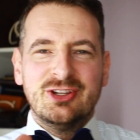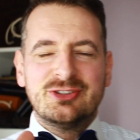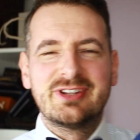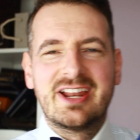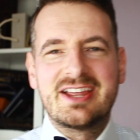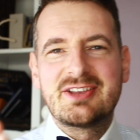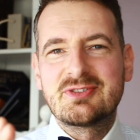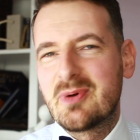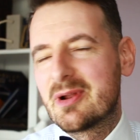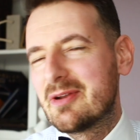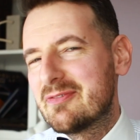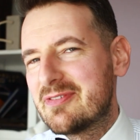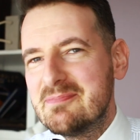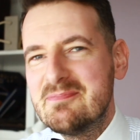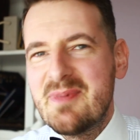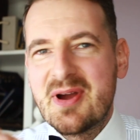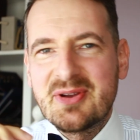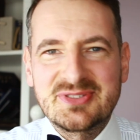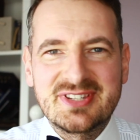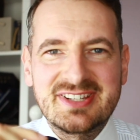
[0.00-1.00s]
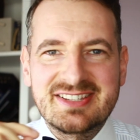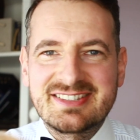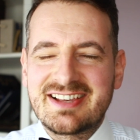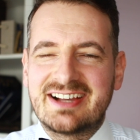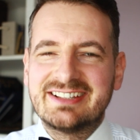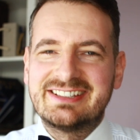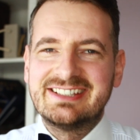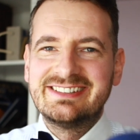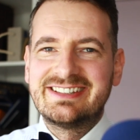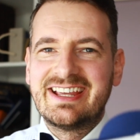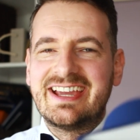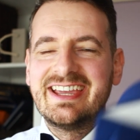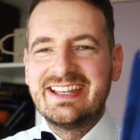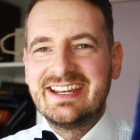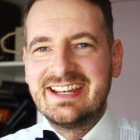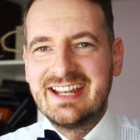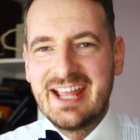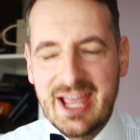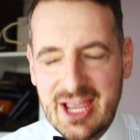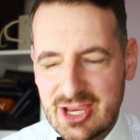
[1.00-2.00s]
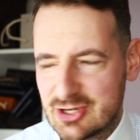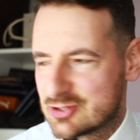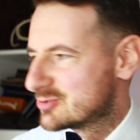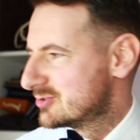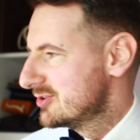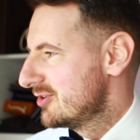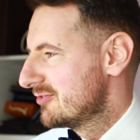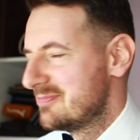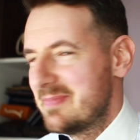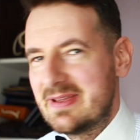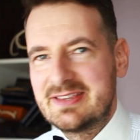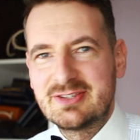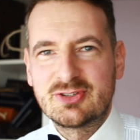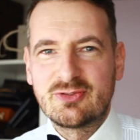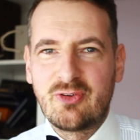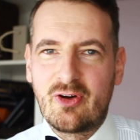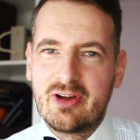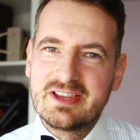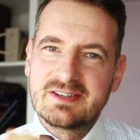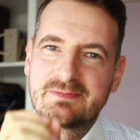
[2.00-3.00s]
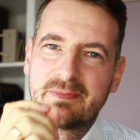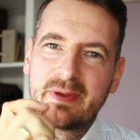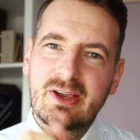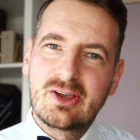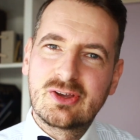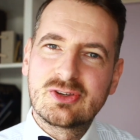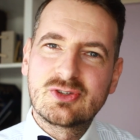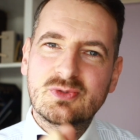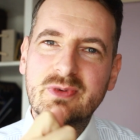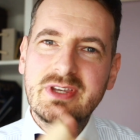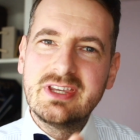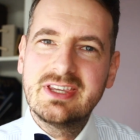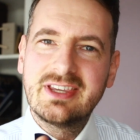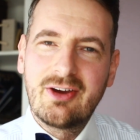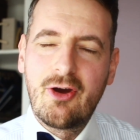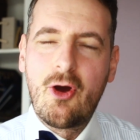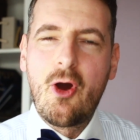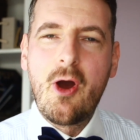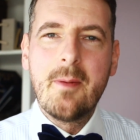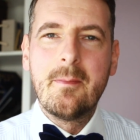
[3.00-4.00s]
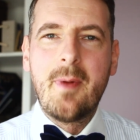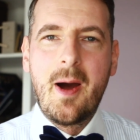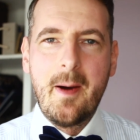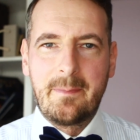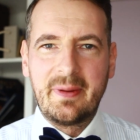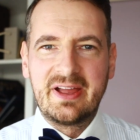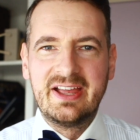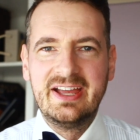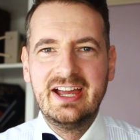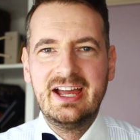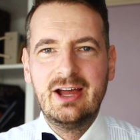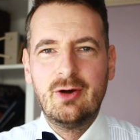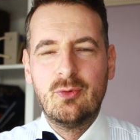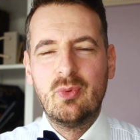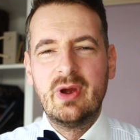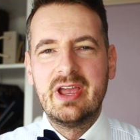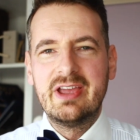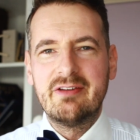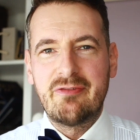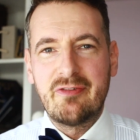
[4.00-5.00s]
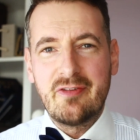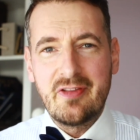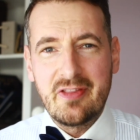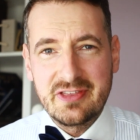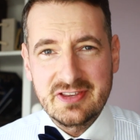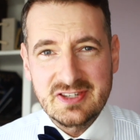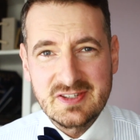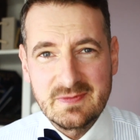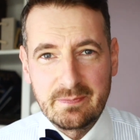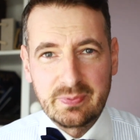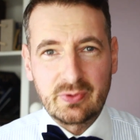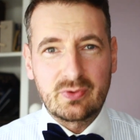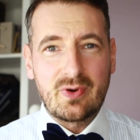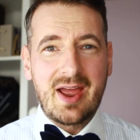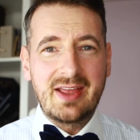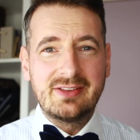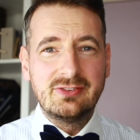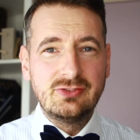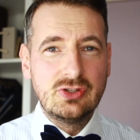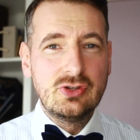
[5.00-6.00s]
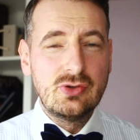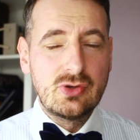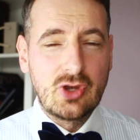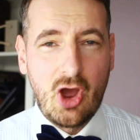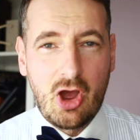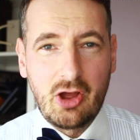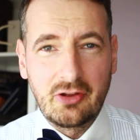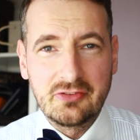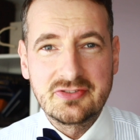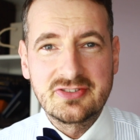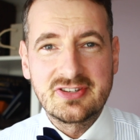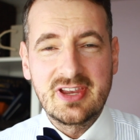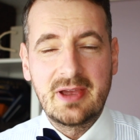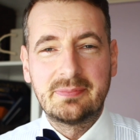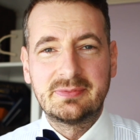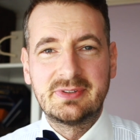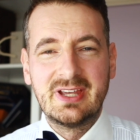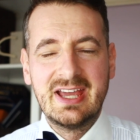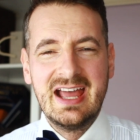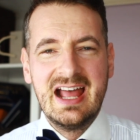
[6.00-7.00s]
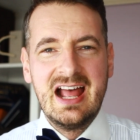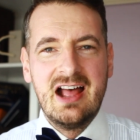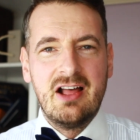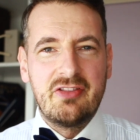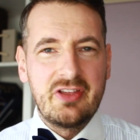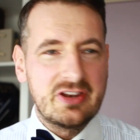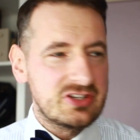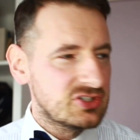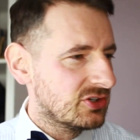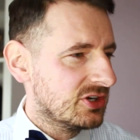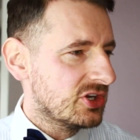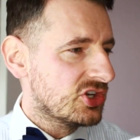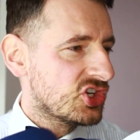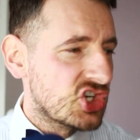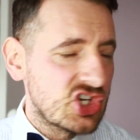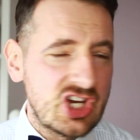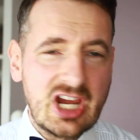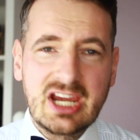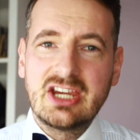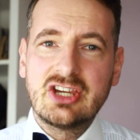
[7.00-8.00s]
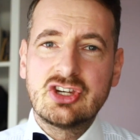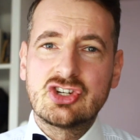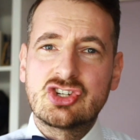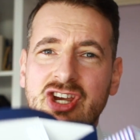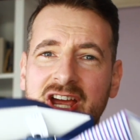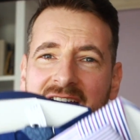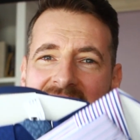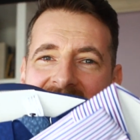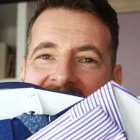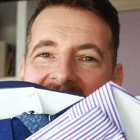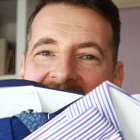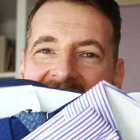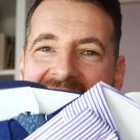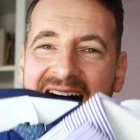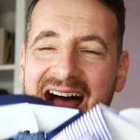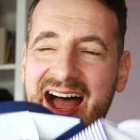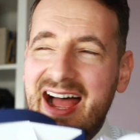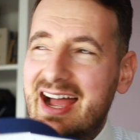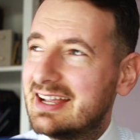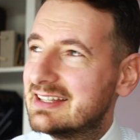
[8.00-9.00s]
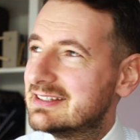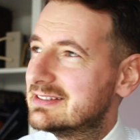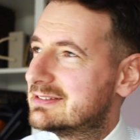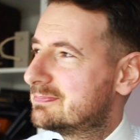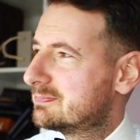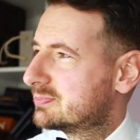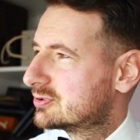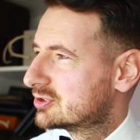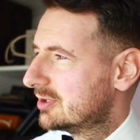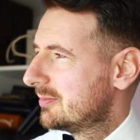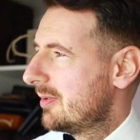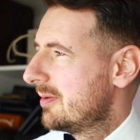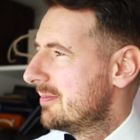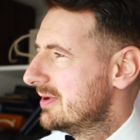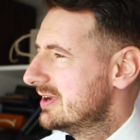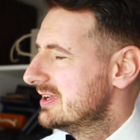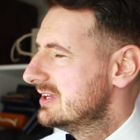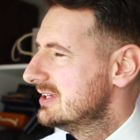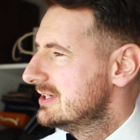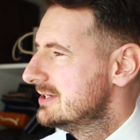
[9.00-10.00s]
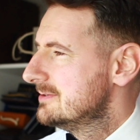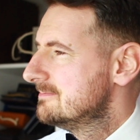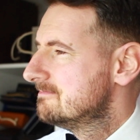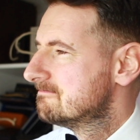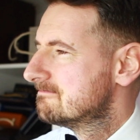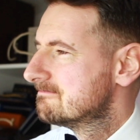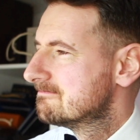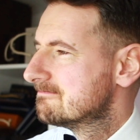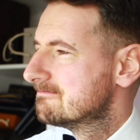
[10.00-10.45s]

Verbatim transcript: Today is one of the most exciting days in the history of Men's Finest because we come up with this brand new concept that's going to change and probably